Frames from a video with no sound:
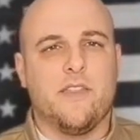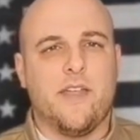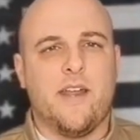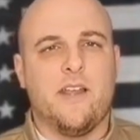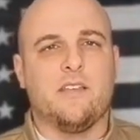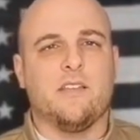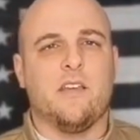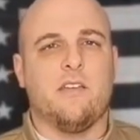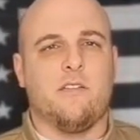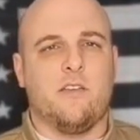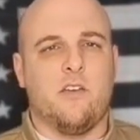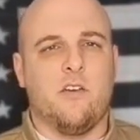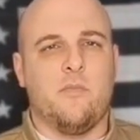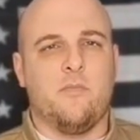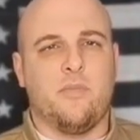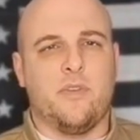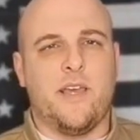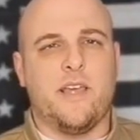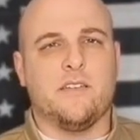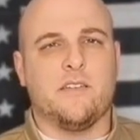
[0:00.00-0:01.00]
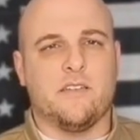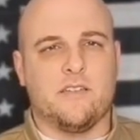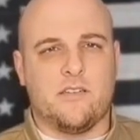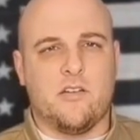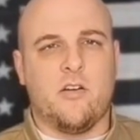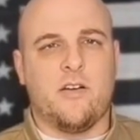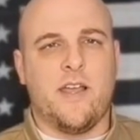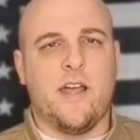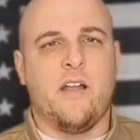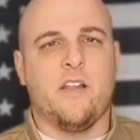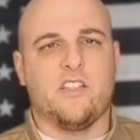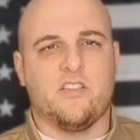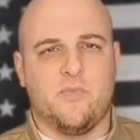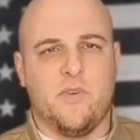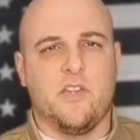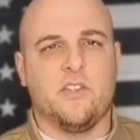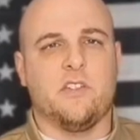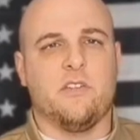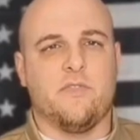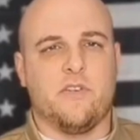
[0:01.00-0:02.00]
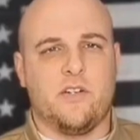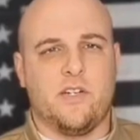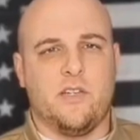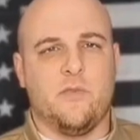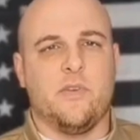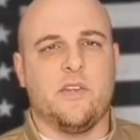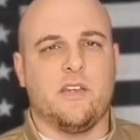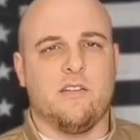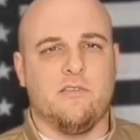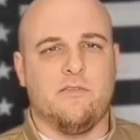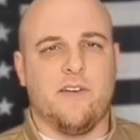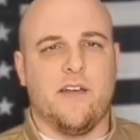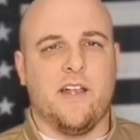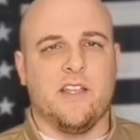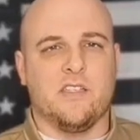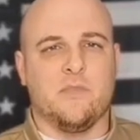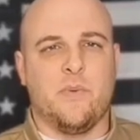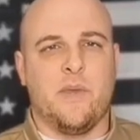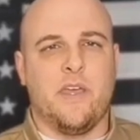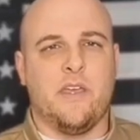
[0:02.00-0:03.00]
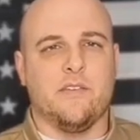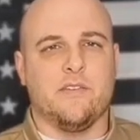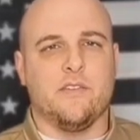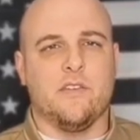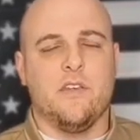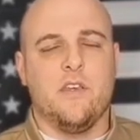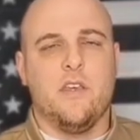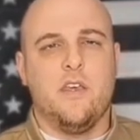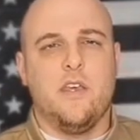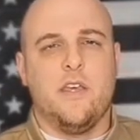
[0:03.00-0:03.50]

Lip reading: that is a good place to start out, especially if you're dealing with confined space.